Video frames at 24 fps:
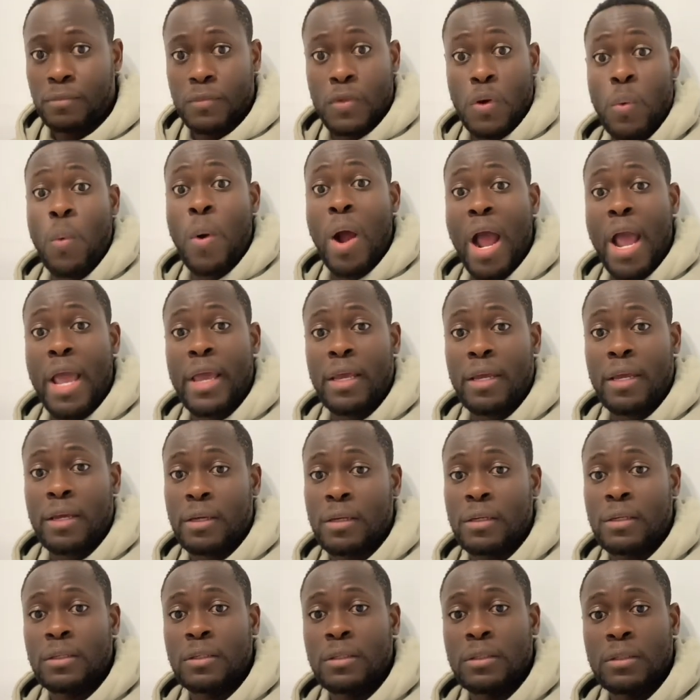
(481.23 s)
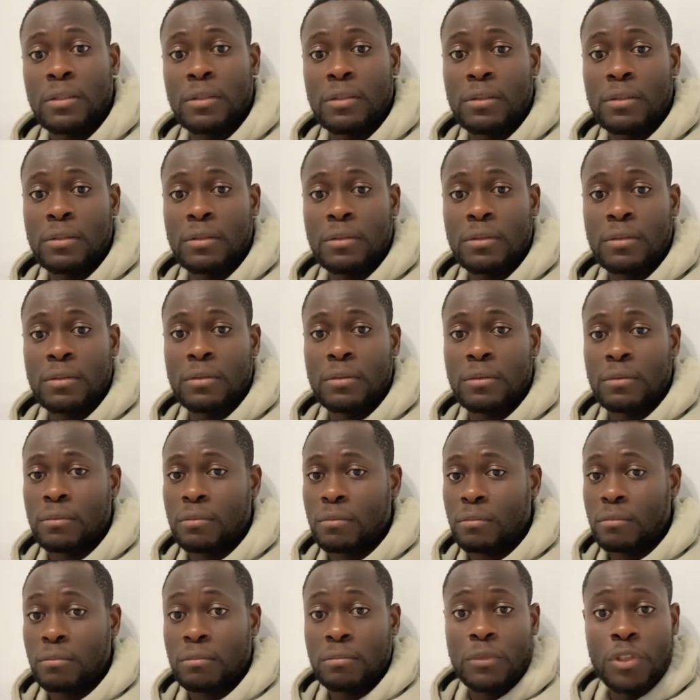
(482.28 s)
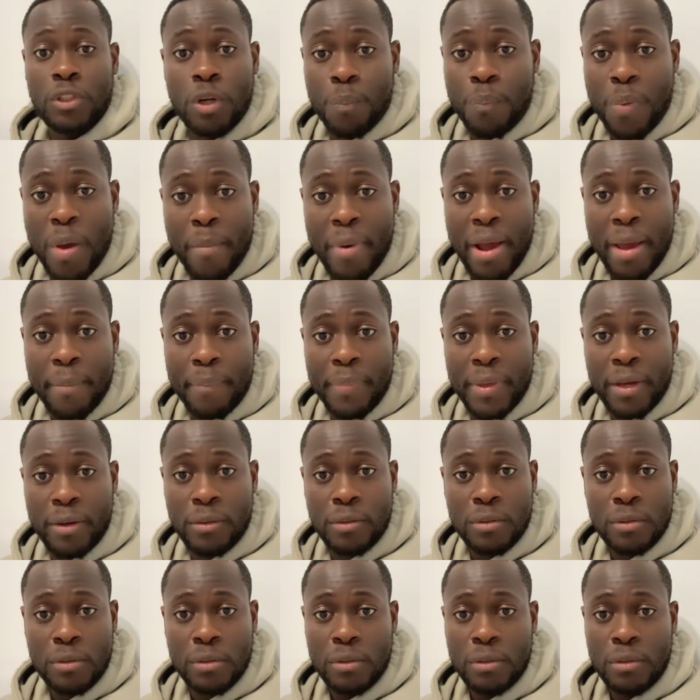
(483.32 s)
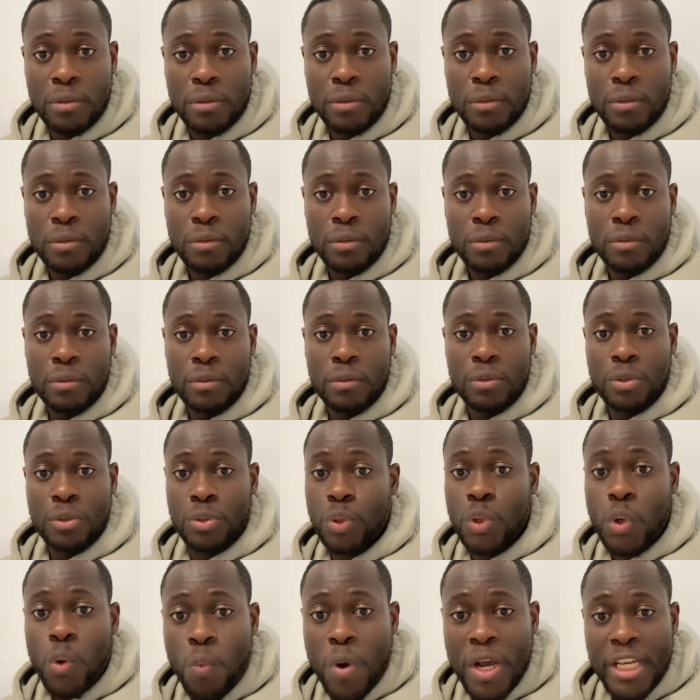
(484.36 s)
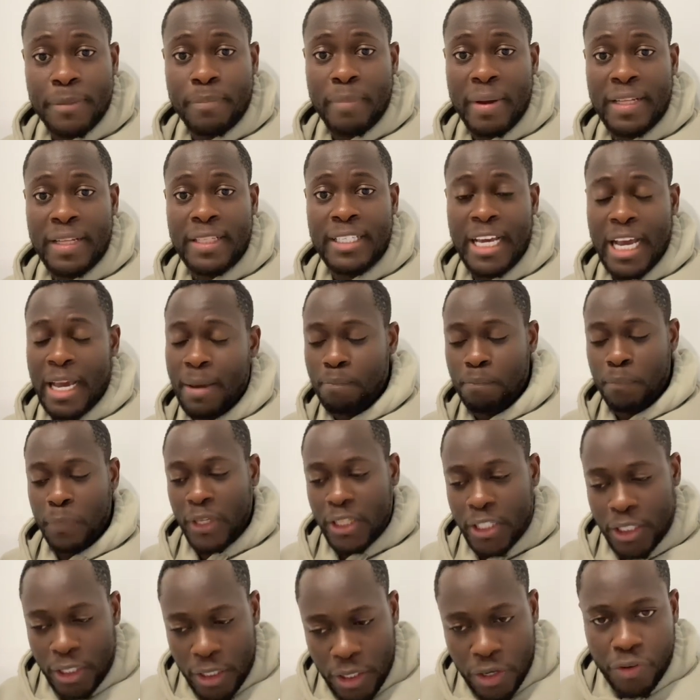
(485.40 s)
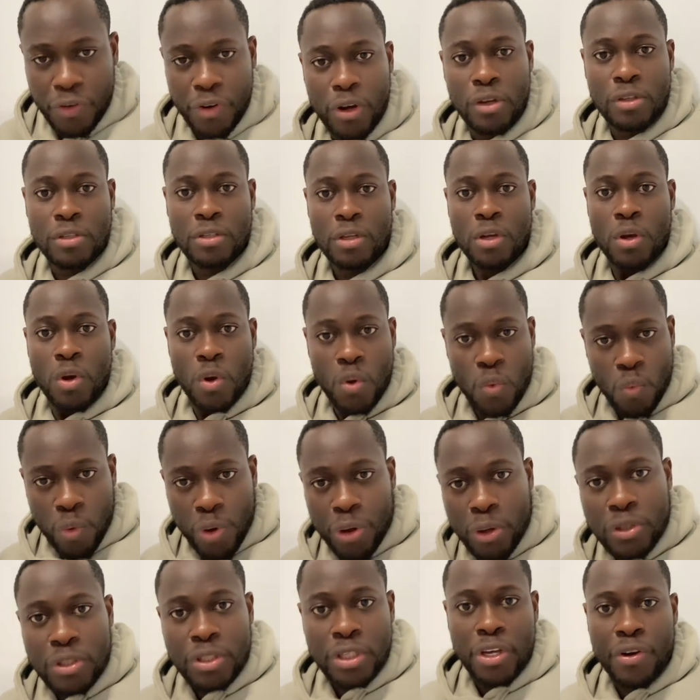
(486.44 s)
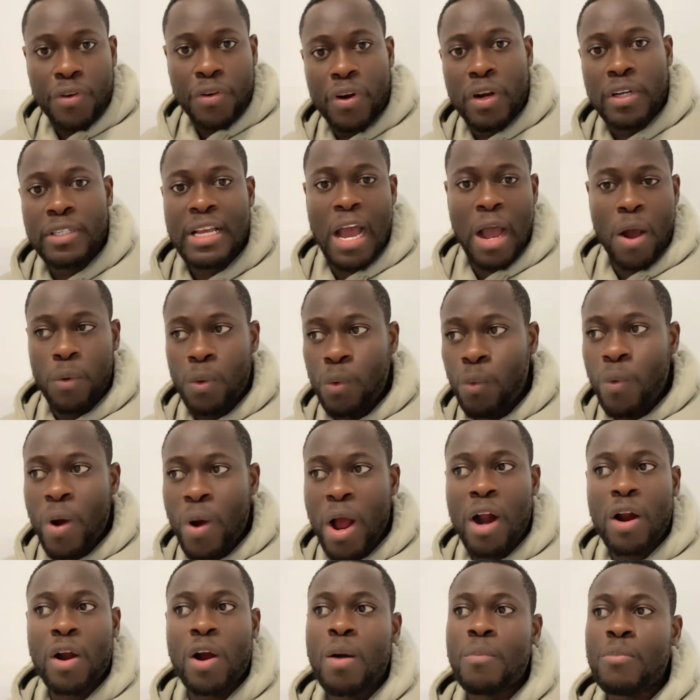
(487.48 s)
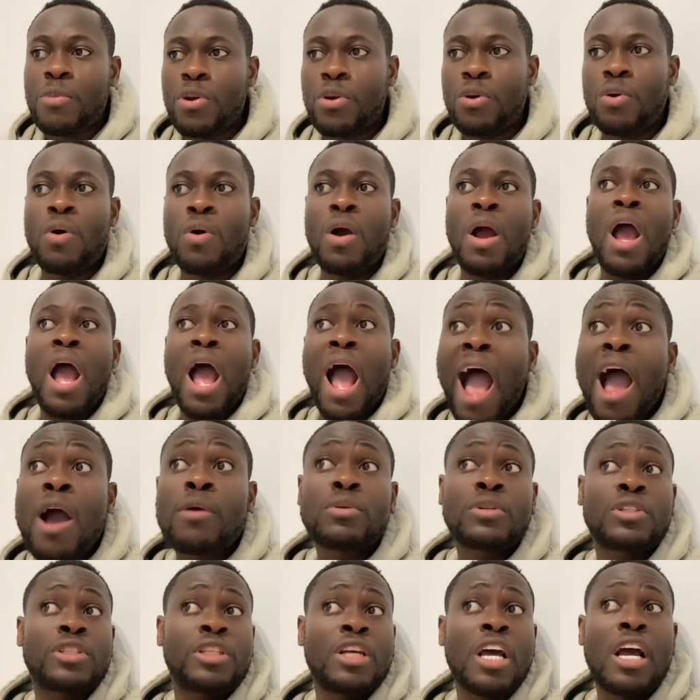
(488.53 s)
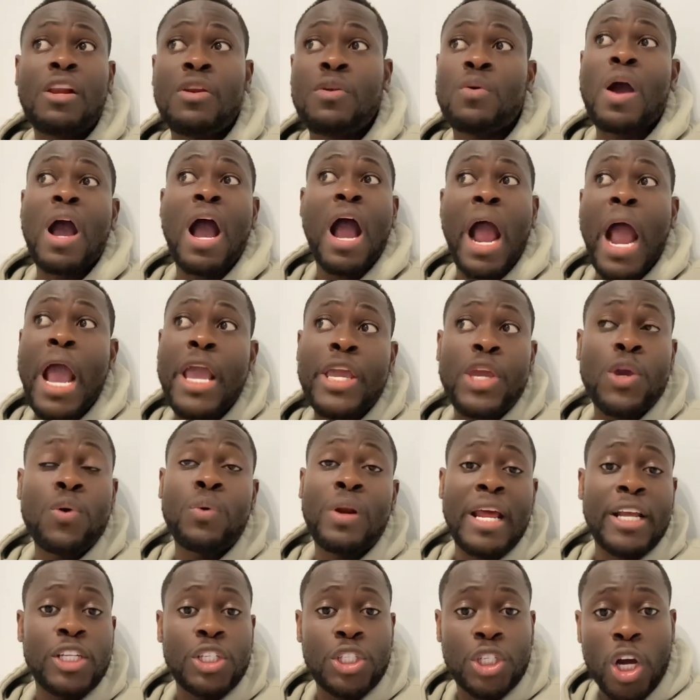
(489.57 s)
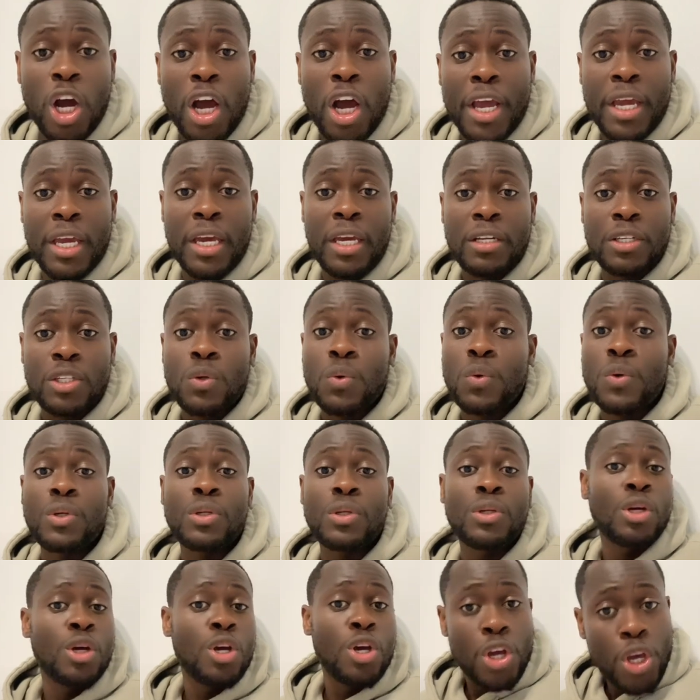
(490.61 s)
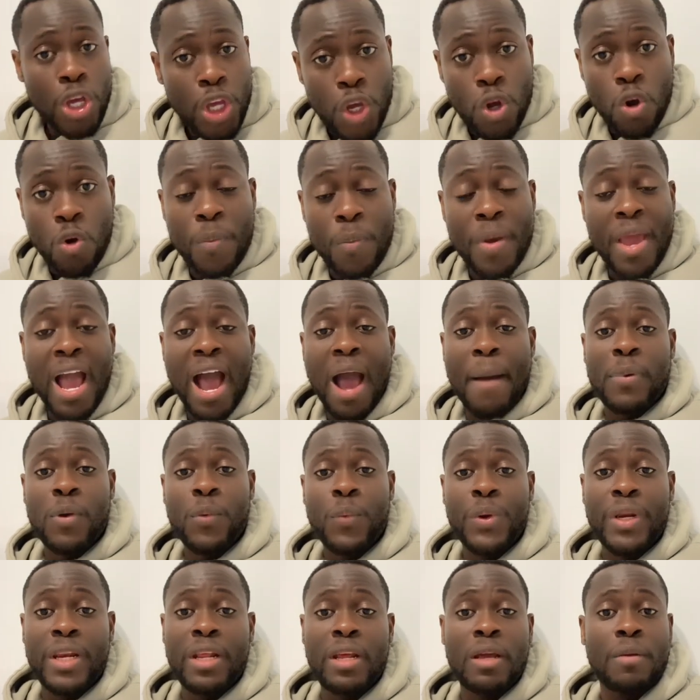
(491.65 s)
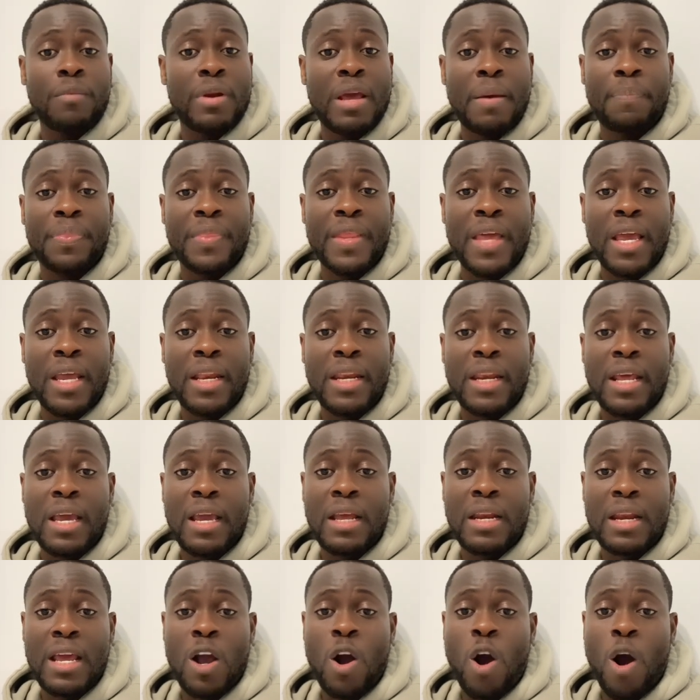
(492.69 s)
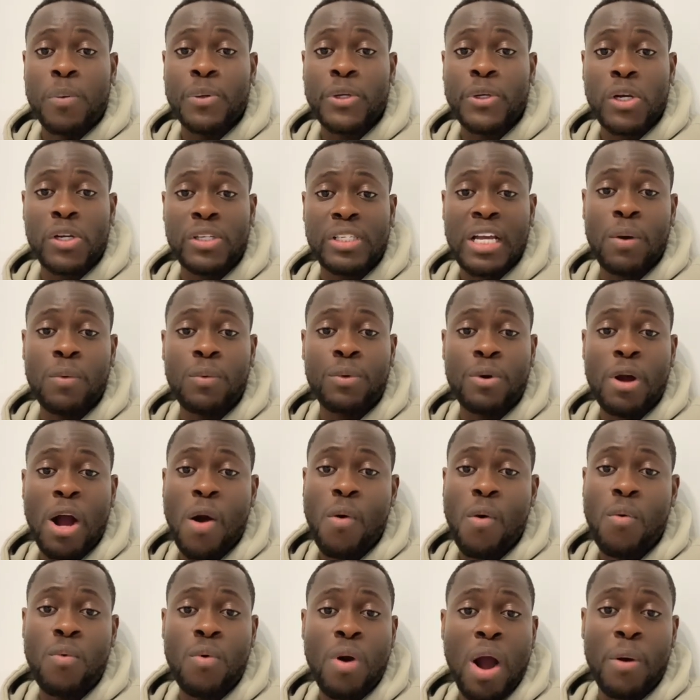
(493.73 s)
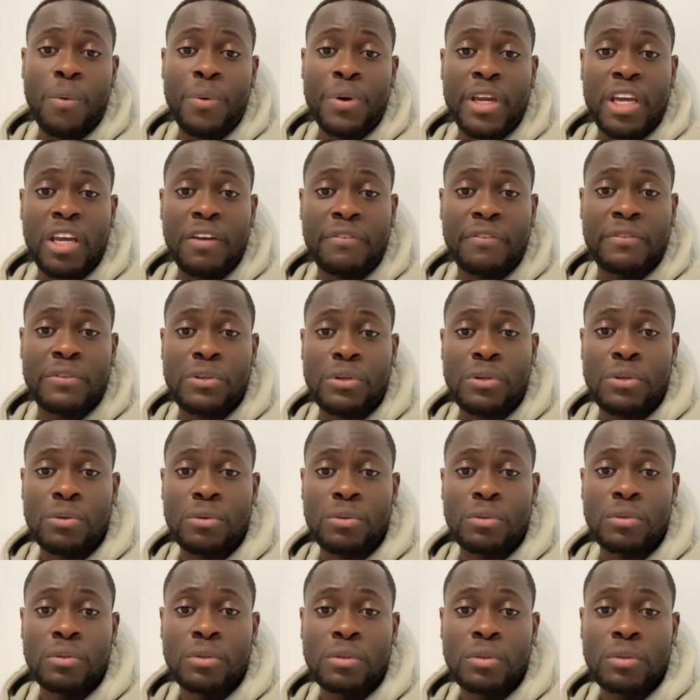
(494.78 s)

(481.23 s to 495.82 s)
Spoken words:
Why? You don't pay my bills. So don't waste my time. Be serious. When you're serious, I will welcome you. I will tell you, and you will enjoy it. You will be happy with the options I will give to you.